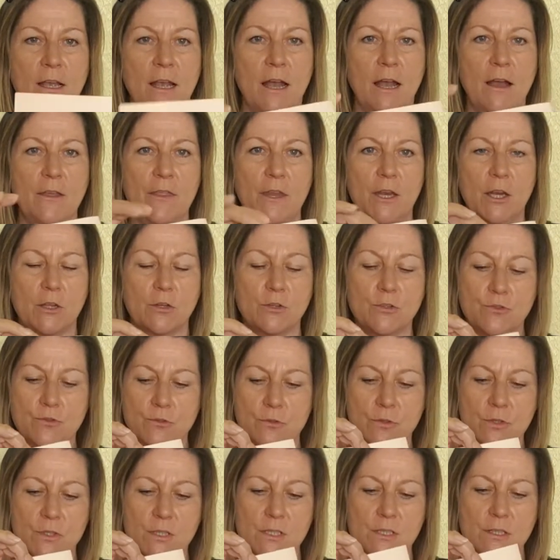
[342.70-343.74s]
And then I'm going to
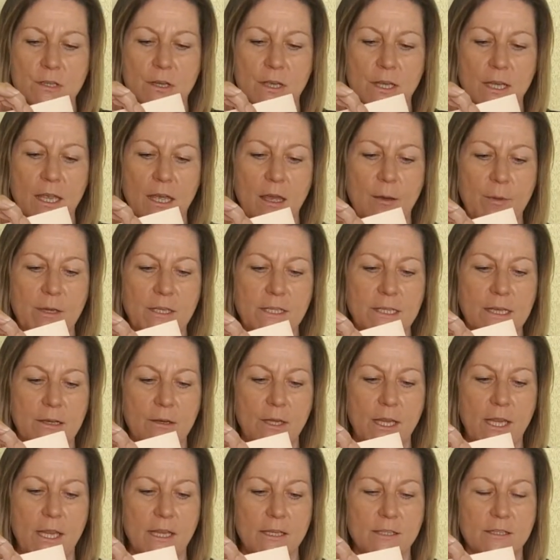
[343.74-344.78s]
draw a design coming
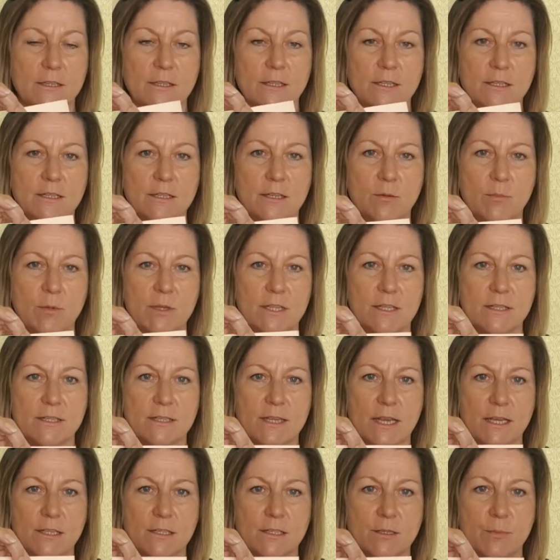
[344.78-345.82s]
down here. So this is going to be the
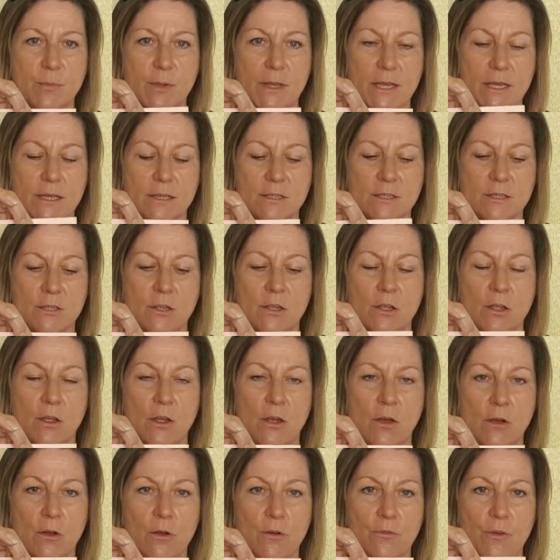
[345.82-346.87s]
centerpiece
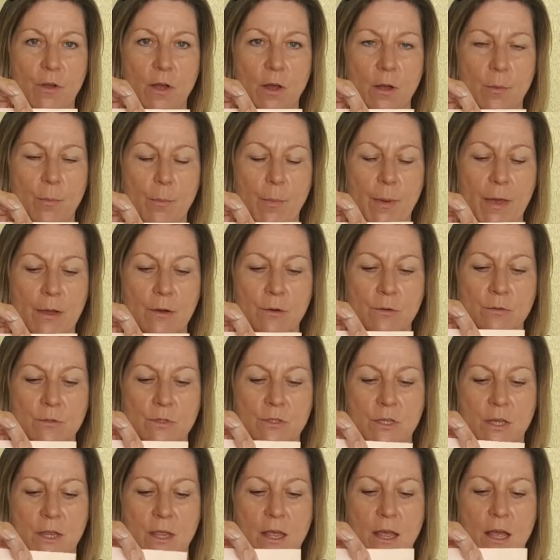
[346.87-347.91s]
of our
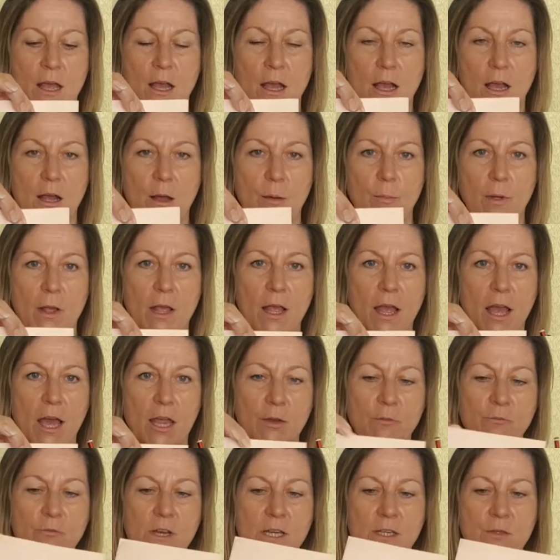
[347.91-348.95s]
belt. And
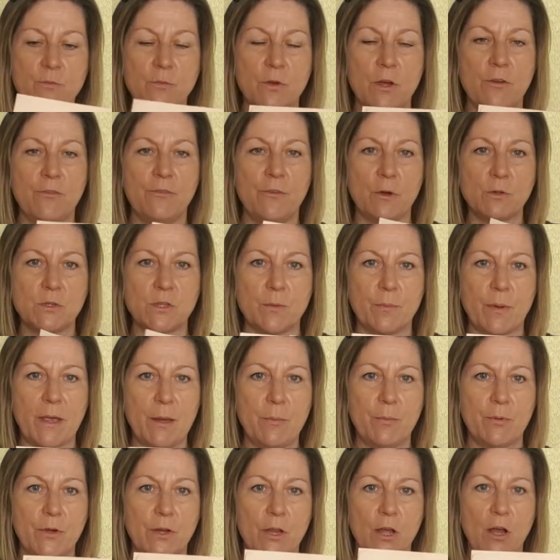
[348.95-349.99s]
the reason why I folded the
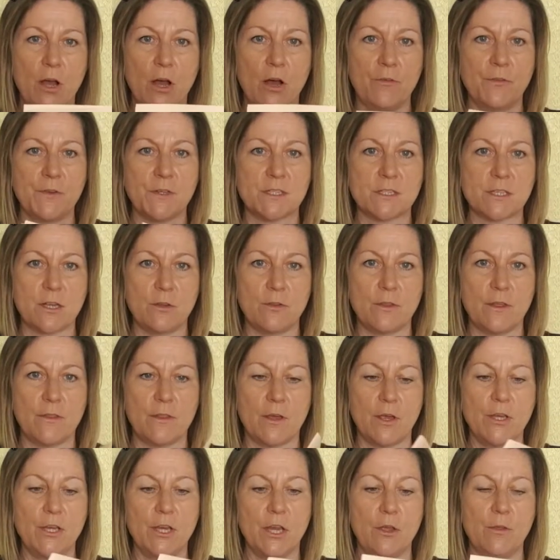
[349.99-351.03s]
paper in half is so that
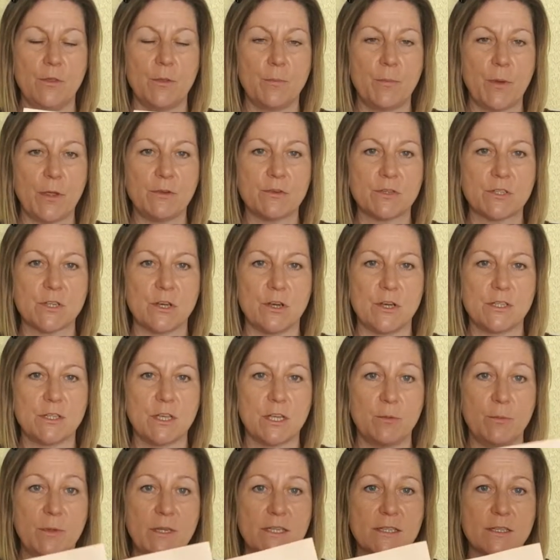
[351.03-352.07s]
I know that both sides are
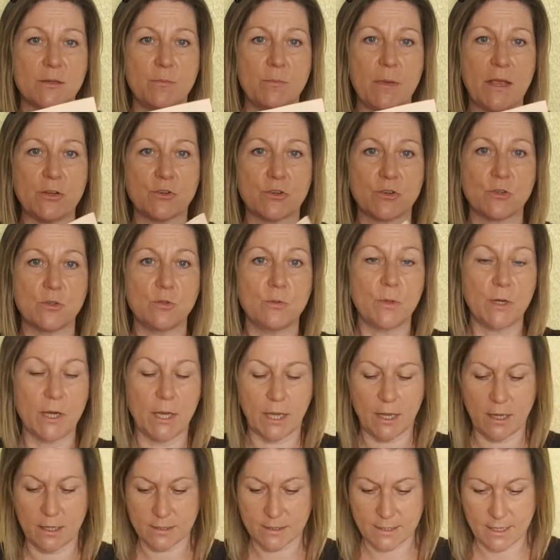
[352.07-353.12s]
going to be symmetrical when I
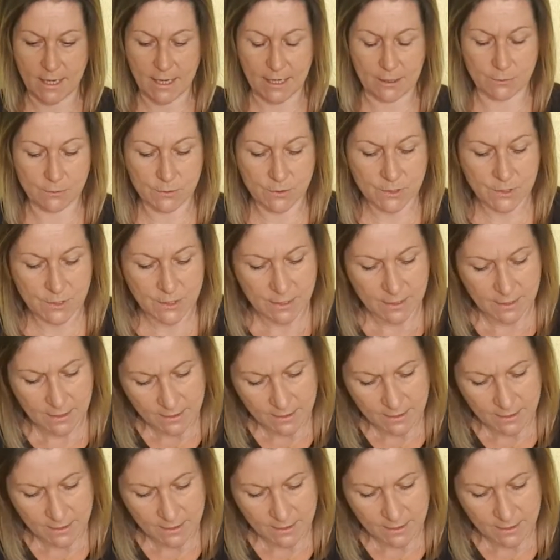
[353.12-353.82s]
cut it out.